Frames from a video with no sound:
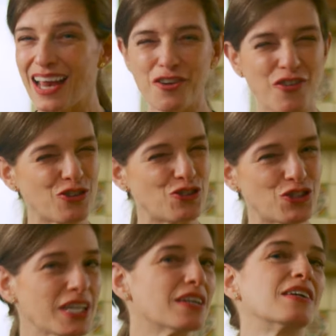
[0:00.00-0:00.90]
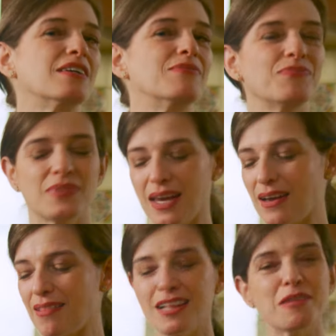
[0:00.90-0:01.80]
kind of austere
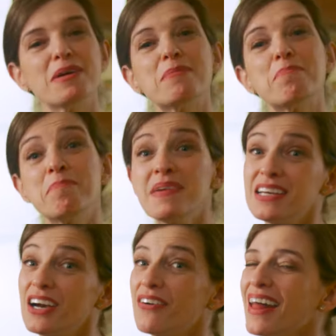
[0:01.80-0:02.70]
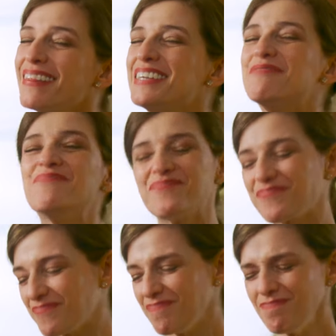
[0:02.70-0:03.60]
and a little bit minerally
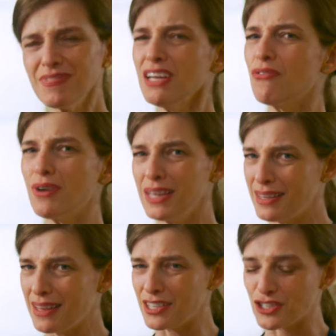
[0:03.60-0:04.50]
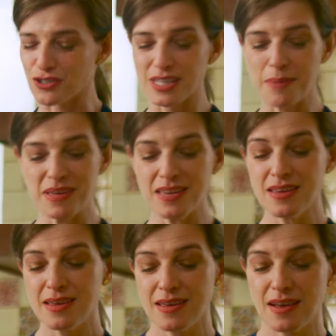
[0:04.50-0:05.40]
really delicious. Let me
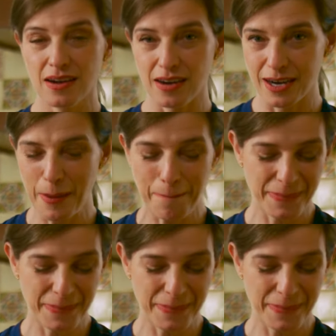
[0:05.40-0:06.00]
cut a